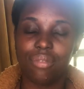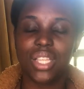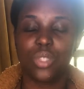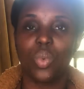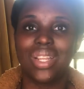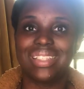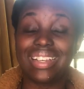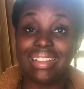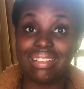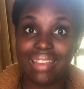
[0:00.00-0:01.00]
that's wanting to
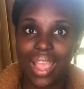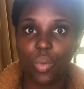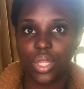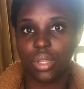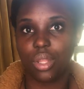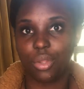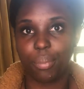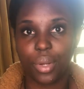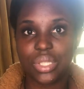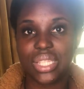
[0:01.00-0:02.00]
connect with another
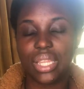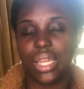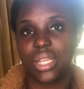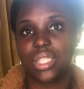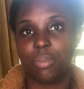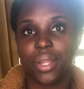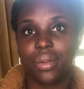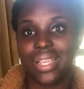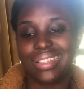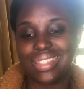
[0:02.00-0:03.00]
person and
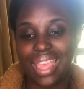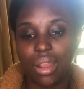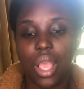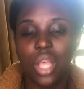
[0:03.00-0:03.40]
experience that